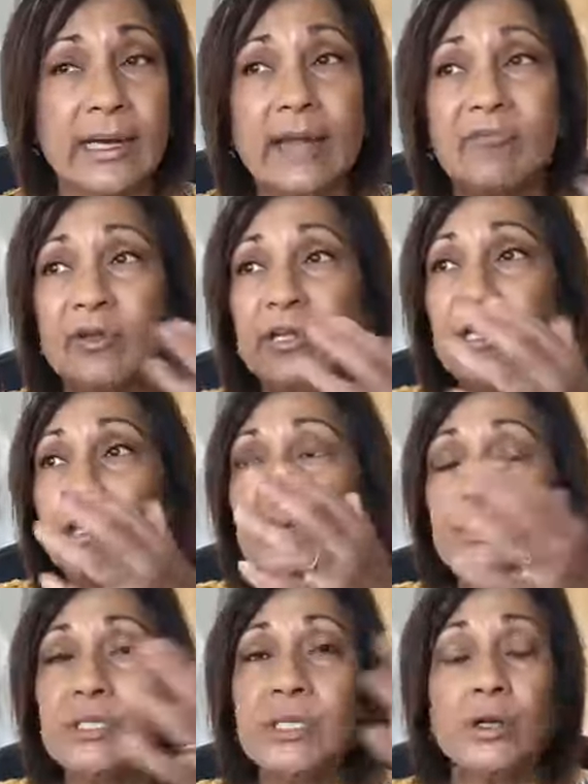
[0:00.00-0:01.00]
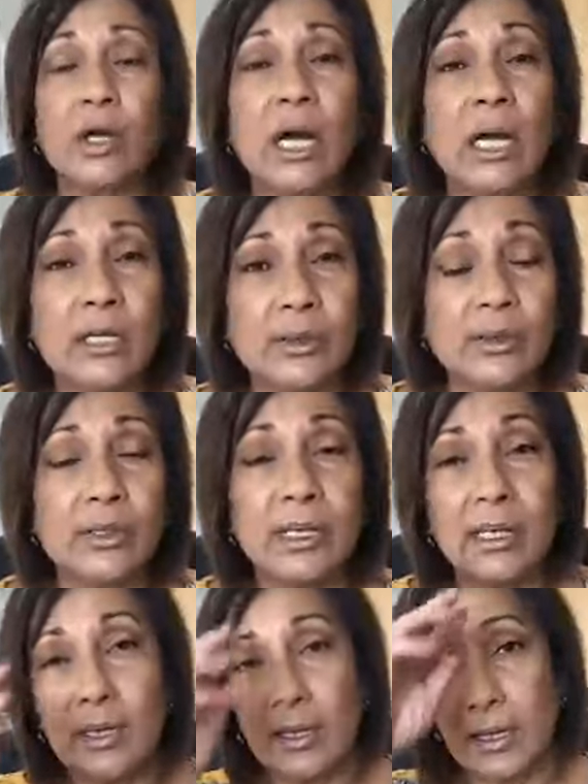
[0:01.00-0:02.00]
Everything you see
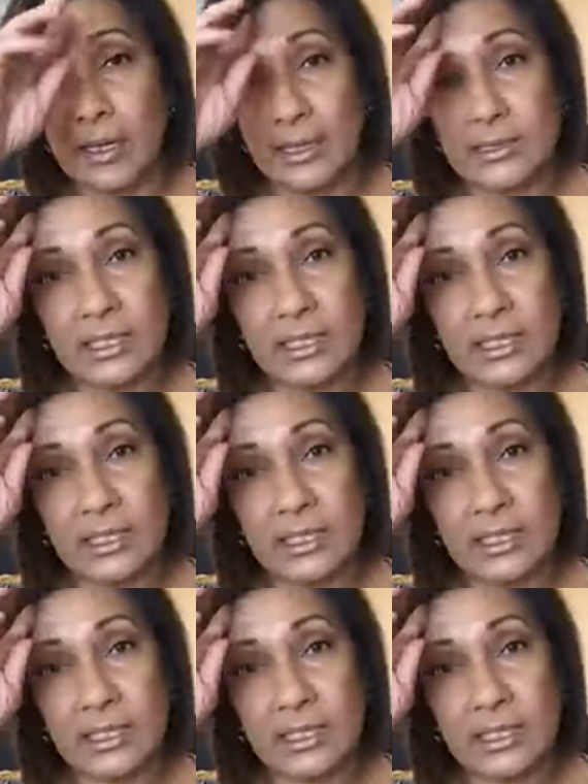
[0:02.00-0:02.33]
is